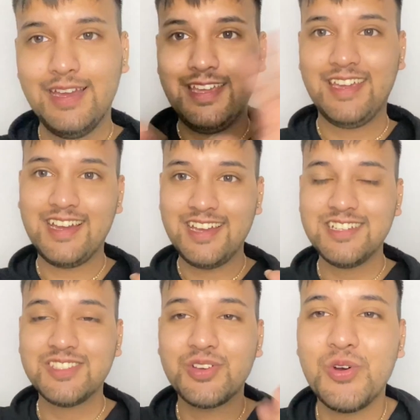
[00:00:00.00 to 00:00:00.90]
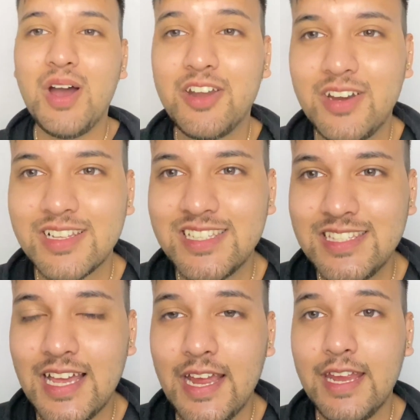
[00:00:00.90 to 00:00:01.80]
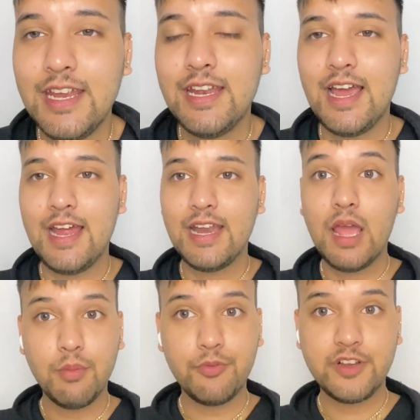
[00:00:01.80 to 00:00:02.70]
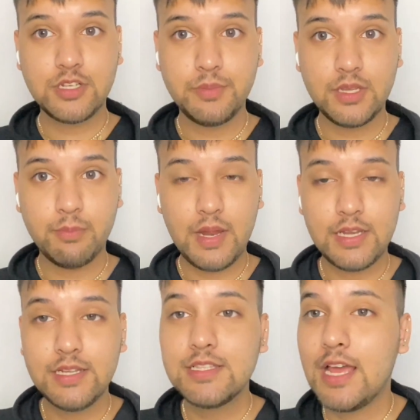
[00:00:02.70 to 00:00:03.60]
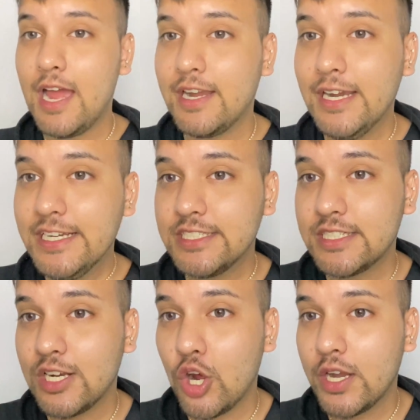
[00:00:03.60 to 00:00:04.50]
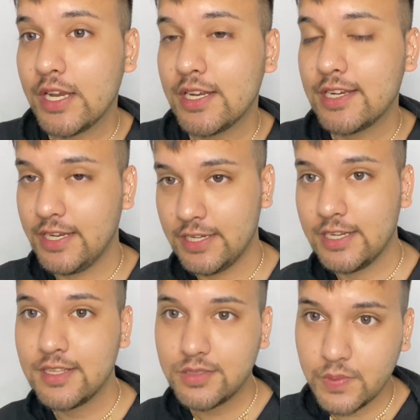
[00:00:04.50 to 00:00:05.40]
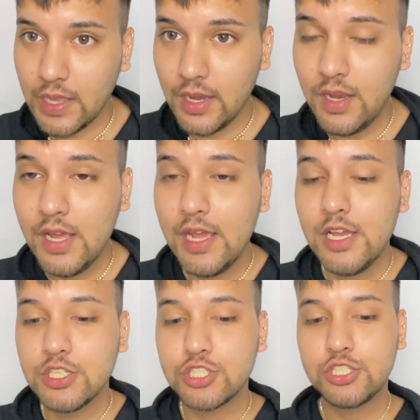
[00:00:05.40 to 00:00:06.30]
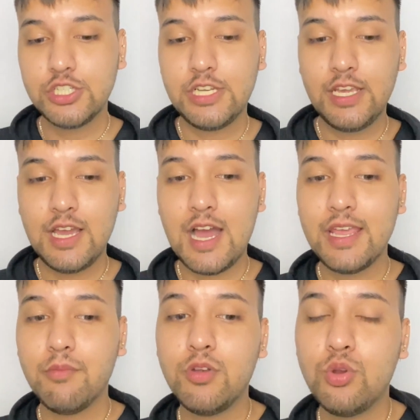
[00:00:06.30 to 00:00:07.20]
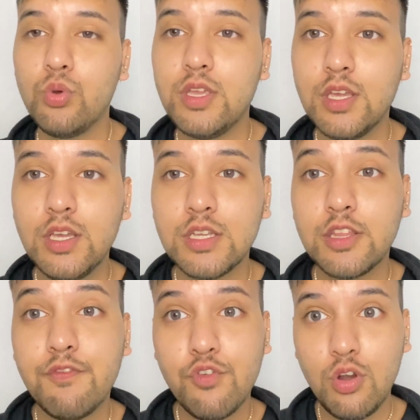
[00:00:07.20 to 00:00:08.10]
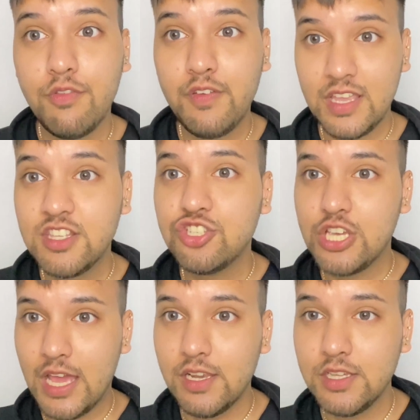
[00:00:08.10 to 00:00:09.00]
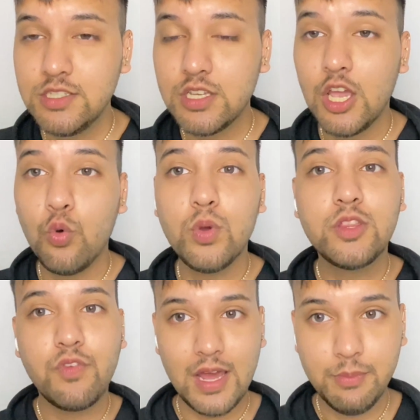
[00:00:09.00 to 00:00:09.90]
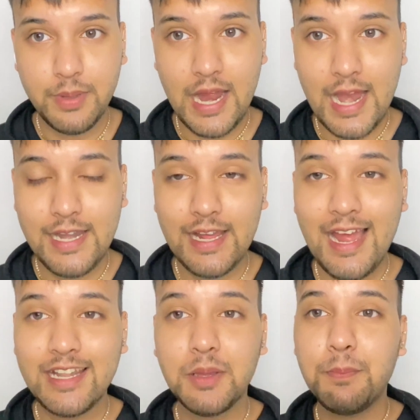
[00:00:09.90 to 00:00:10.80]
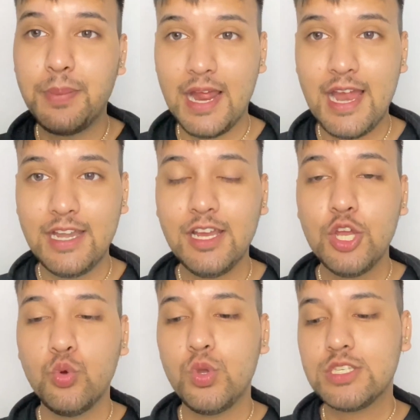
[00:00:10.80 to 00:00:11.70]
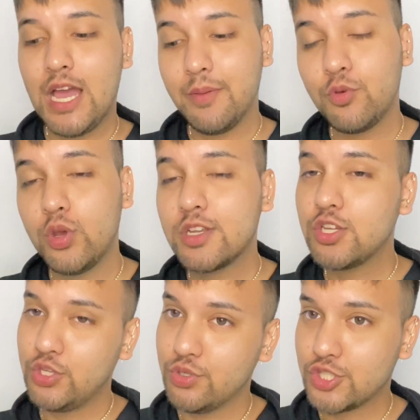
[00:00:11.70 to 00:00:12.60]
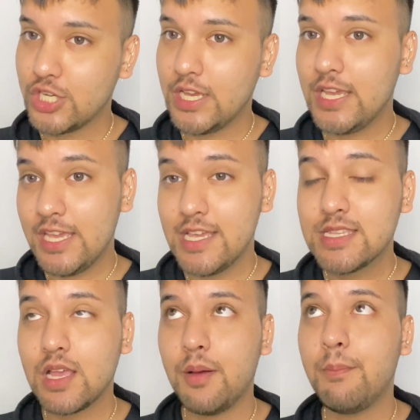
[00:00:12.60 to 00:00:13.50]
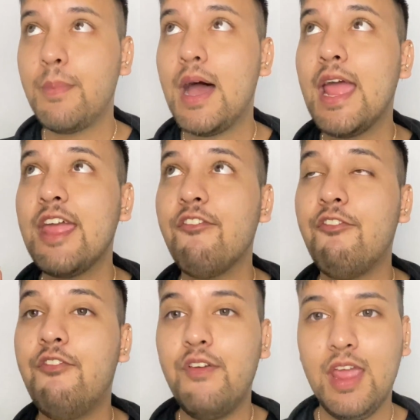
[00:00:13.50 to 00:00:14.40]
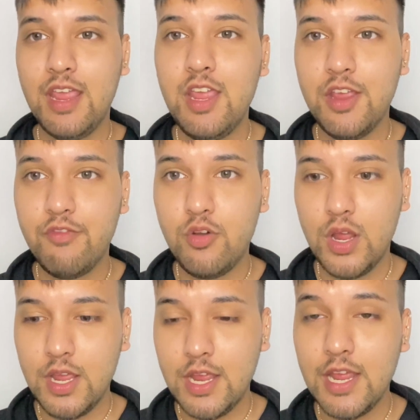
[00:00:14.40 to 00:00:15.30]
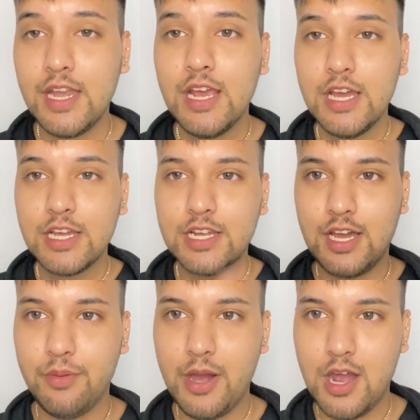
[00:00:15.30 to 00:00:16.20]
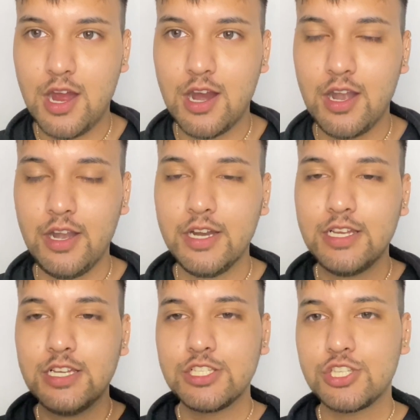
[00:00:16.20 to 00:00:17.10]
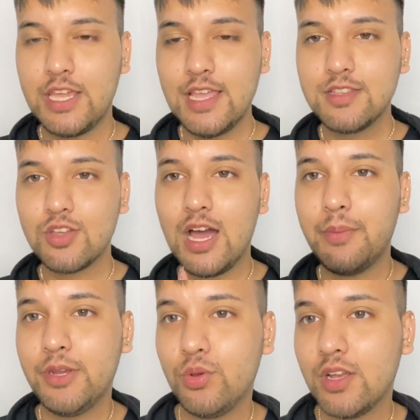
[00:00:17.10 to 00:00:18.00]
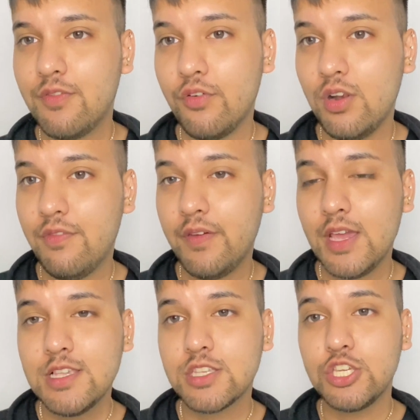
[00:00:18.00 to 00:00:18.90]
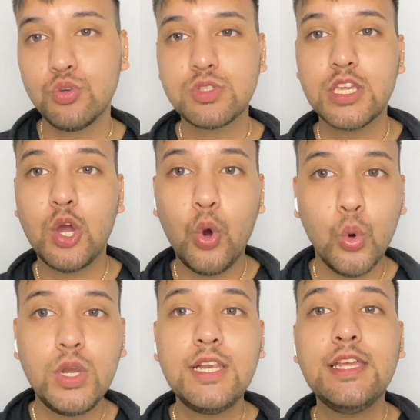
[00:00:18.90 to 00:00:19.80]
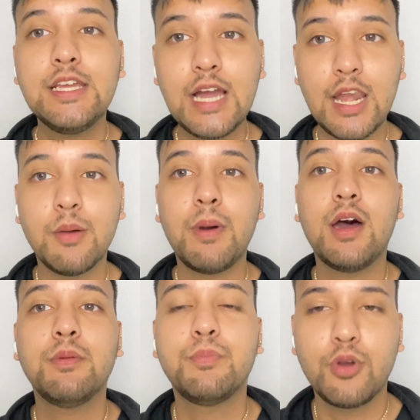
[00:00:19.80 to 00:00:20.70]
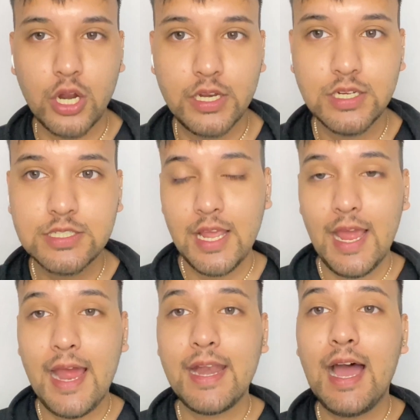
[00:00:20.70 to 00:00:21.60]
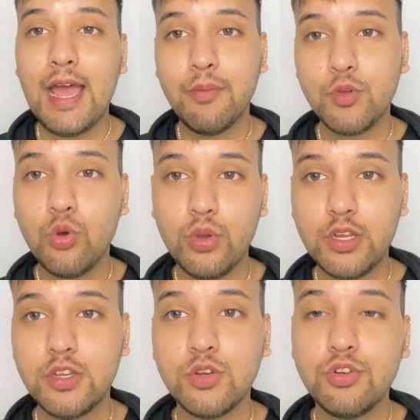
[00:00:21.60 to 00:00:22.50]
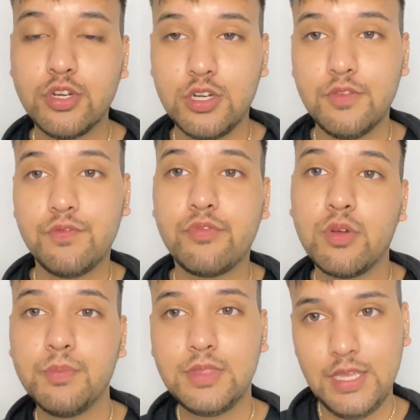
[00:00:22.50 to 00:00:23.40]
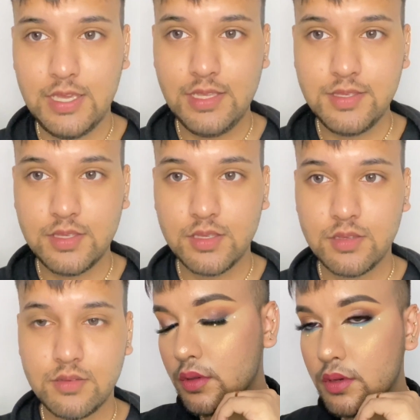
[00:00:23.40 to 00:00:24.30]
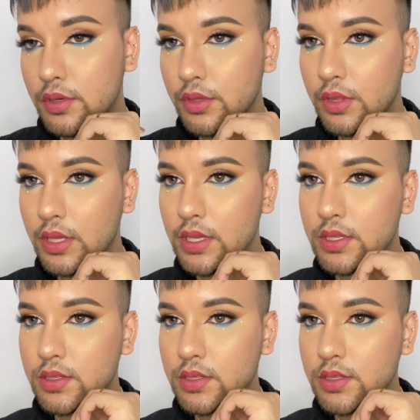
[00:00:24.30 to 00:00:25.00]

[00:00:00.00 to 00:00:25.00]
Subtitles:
Hey guys, so Anurag this side, and I'm a professional makeup artist and a digital content creator as well. So today I am doing the full face challenge with one brand, and the brand which I'm going to use today is my favorite Colorbar. So yes, so I'll be doing a full face using only Colorbar products, and I'm going to turn from this to this.